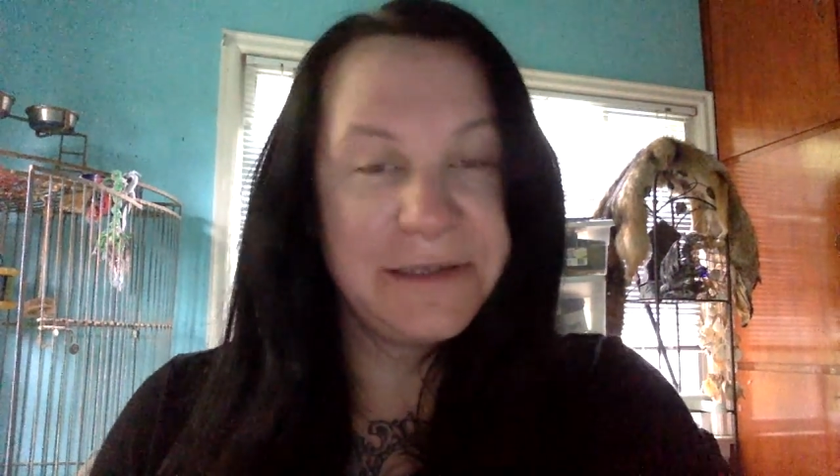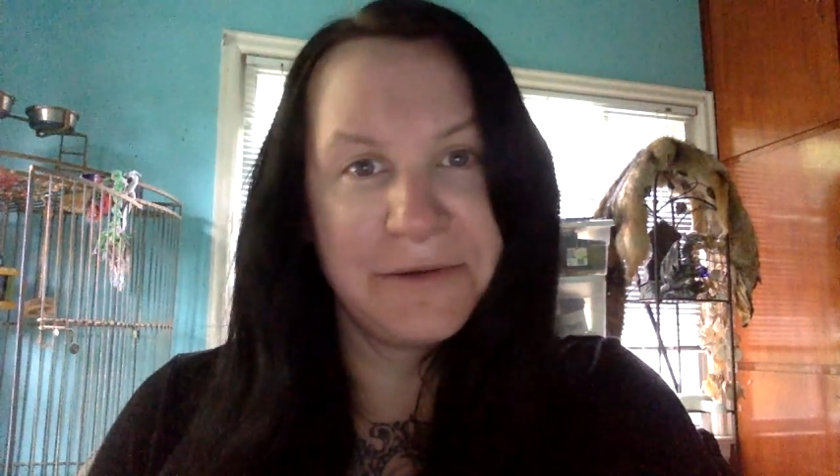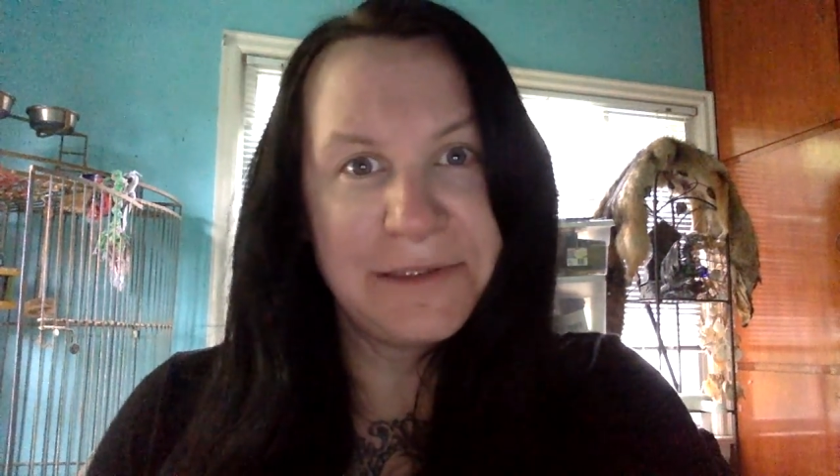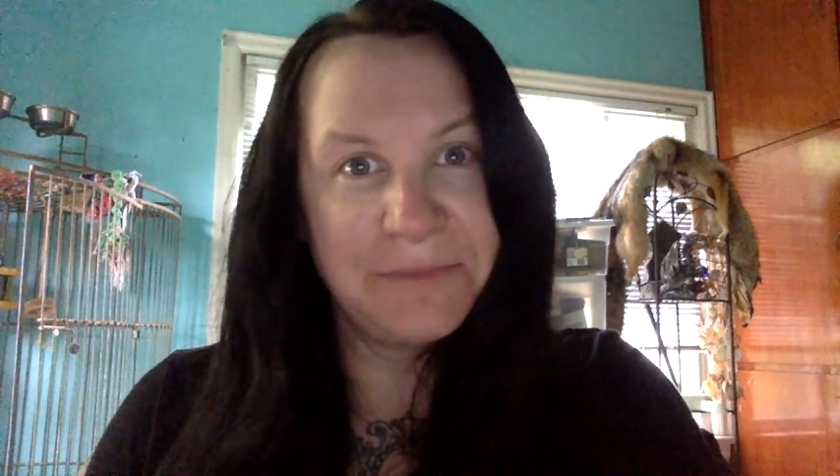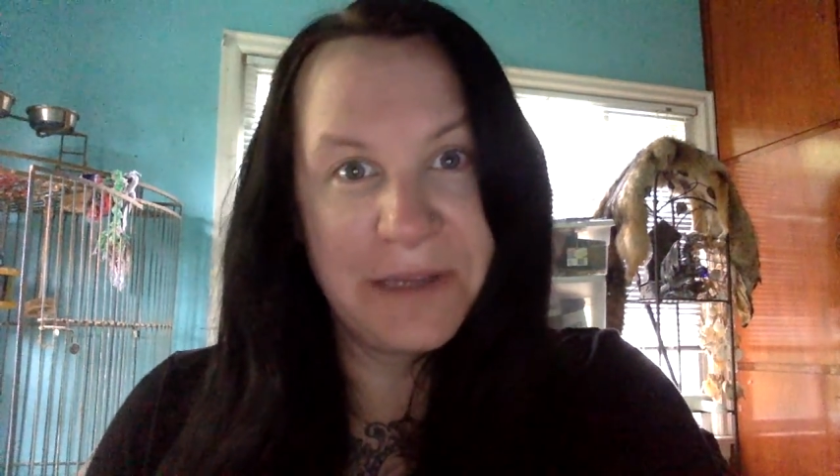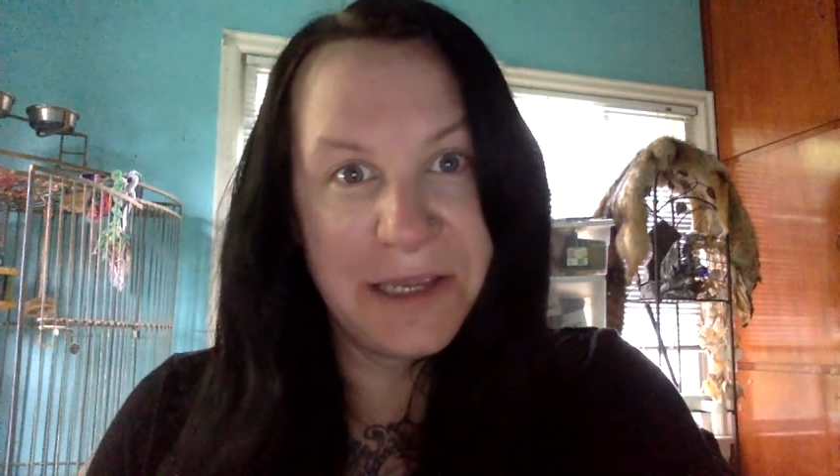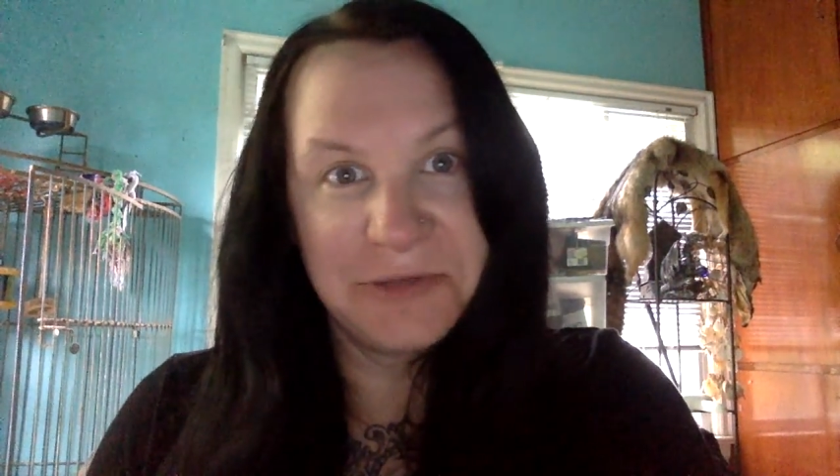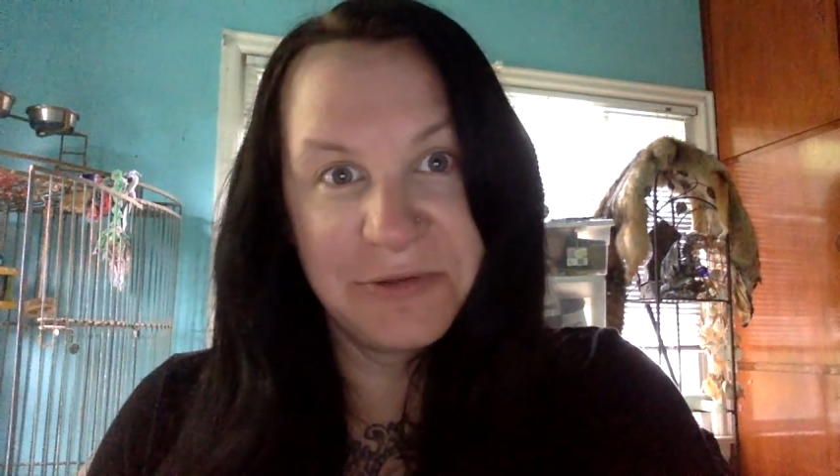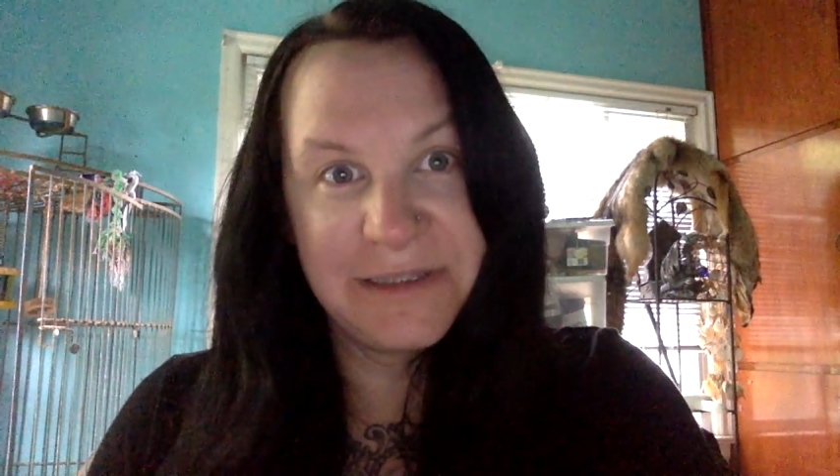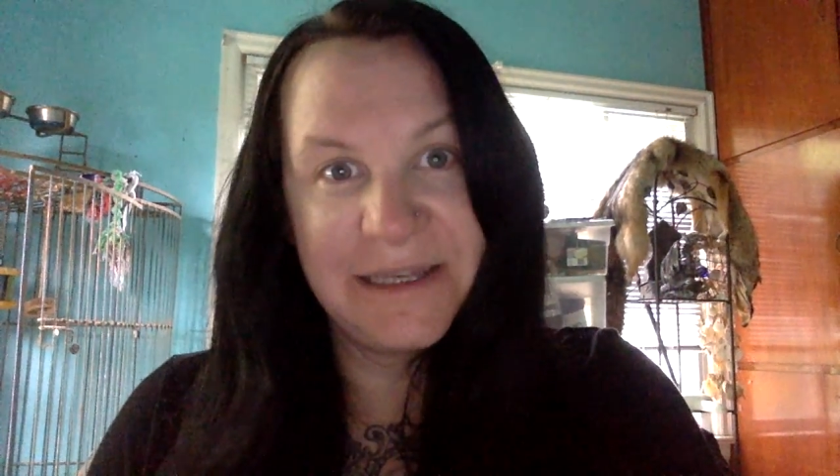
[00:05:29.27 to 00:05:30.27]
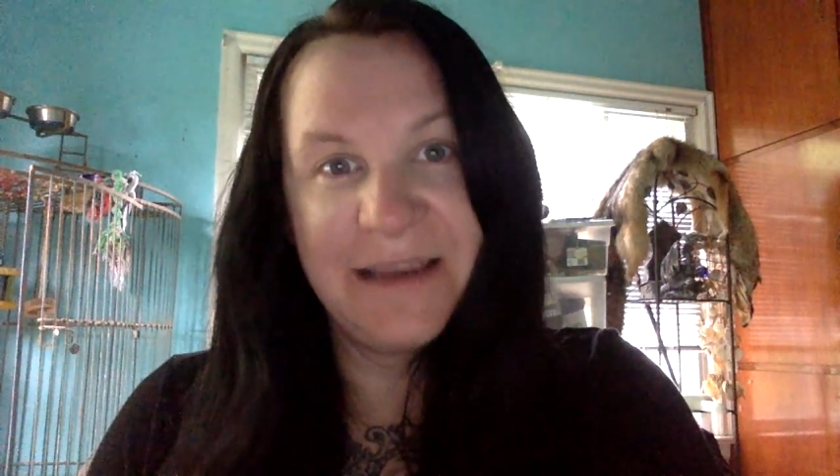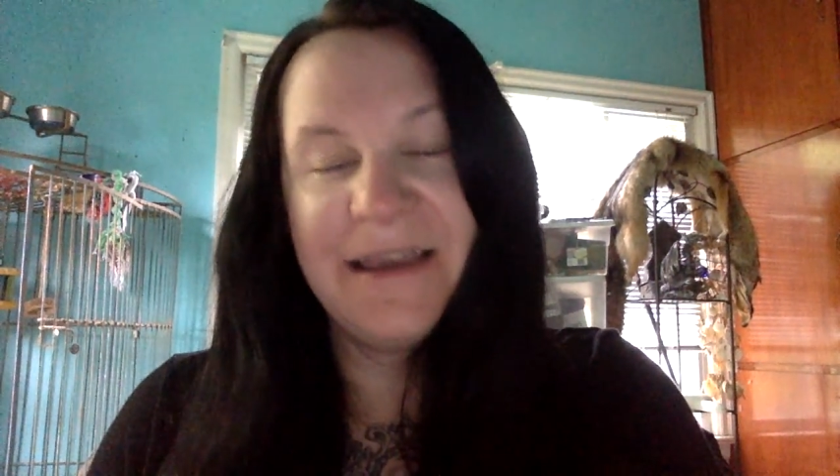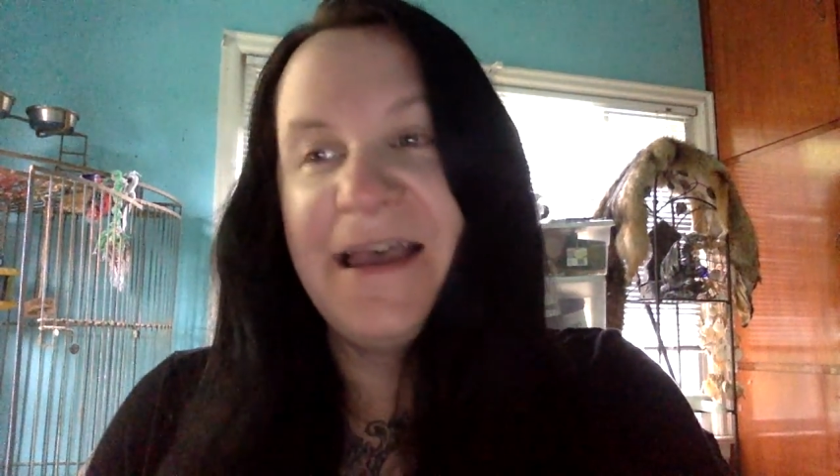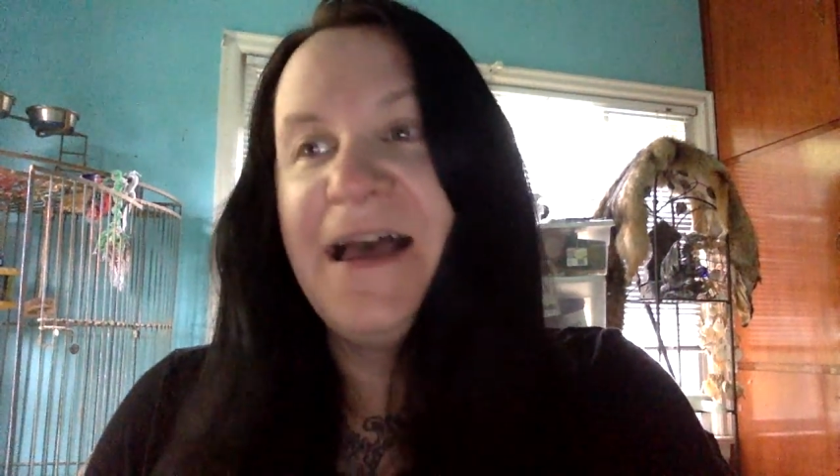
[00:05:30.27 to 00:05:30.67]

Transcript: so something interesting.